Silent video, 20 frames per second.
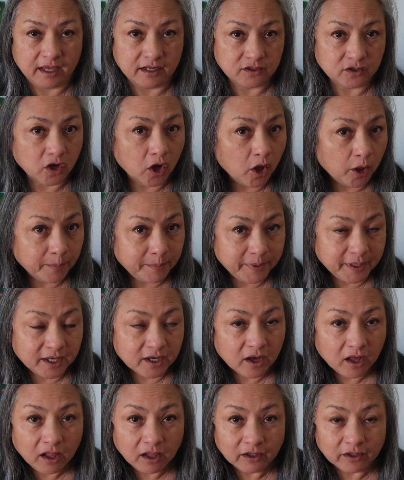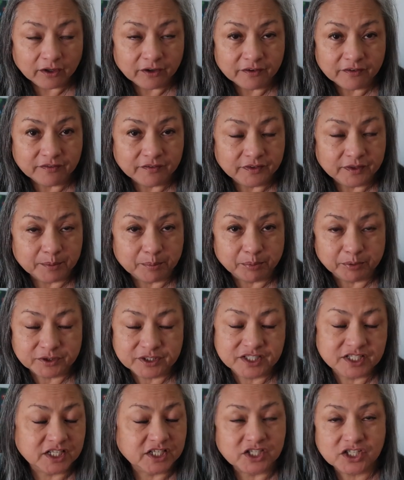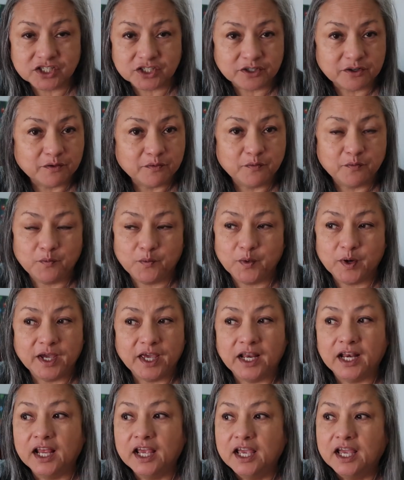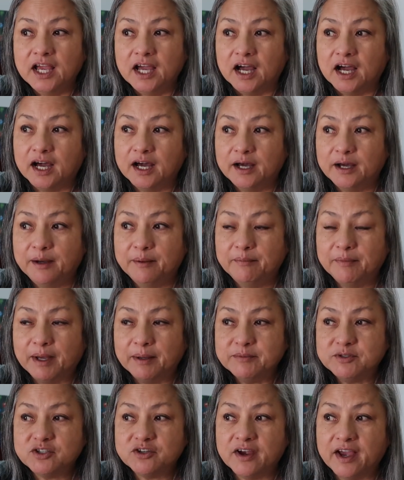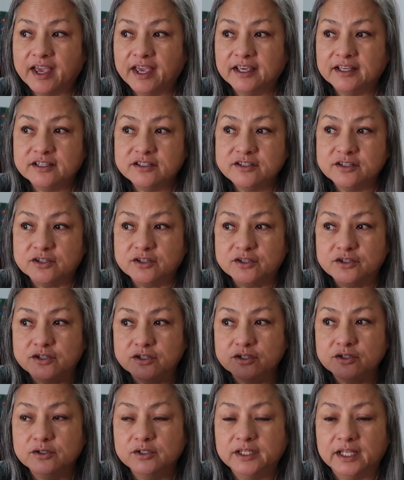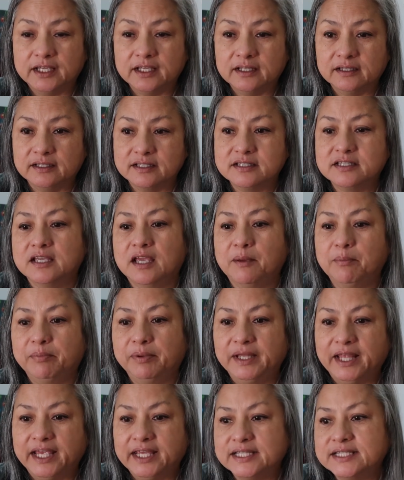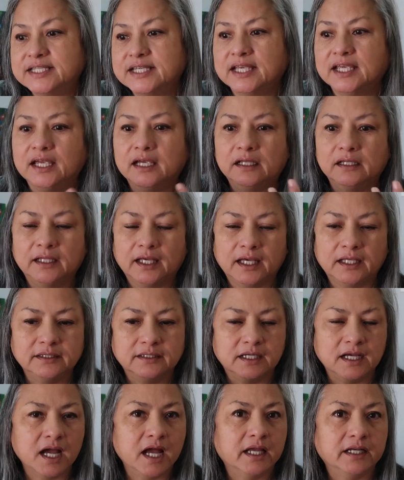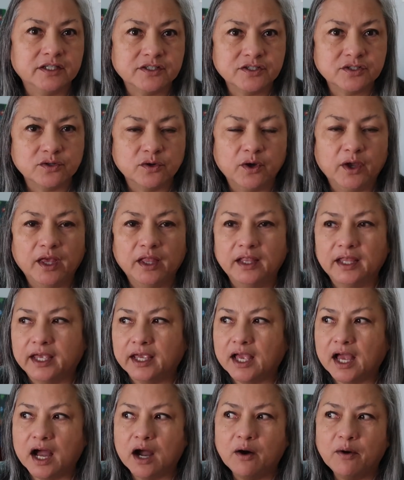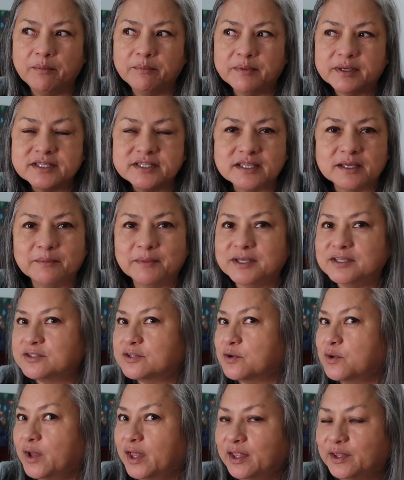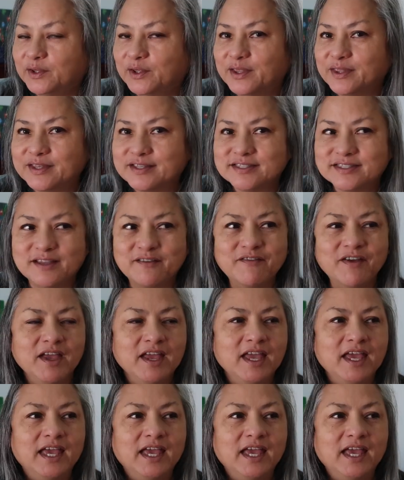end all be all, uh, the procedure of what um, I'm trying to do, like let's say planting, like the kind of soil, like how I'm mixing my soil and all this stuff.